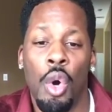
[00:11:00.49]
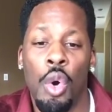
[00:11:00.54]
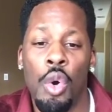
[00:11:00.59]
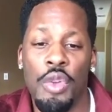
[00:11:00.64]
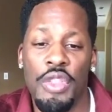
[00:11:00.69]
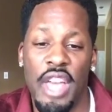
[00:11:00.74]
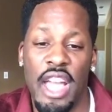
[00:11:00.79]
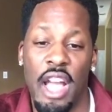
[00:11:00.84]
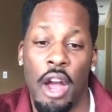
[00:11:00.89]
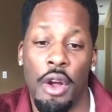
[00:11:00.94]

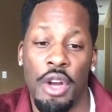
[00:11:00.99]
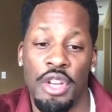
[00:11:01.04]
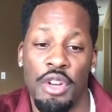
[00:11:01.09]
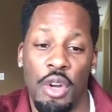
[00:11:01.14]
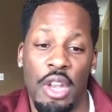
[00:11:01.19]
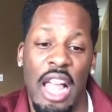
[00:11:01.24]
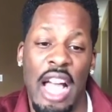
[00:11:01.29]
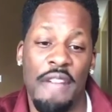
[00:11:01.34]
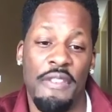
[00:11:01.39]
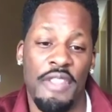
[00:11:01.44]
who they are
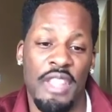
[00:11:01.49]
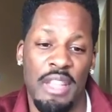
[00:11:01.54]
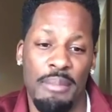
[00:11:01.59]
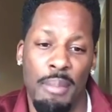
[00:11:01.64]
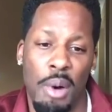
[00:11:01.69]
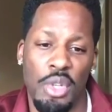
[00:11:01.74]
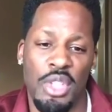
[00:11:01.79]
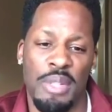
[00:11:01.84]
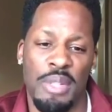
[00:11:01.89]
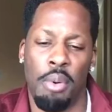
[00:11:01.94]
in your life, and
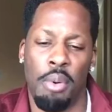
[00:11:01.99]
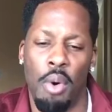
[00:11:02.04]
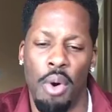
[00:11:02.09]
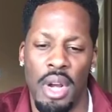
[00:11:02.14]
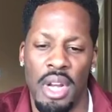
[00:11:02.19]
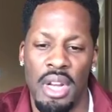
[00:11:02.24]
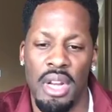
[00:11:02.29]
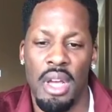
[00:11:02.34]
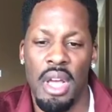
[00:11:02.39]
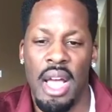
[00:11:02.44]
then
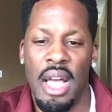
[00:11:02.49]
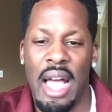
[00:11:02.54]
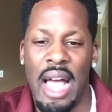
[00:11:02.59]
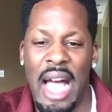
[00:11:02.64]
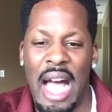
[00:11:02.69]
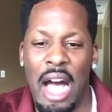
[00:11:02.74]
important,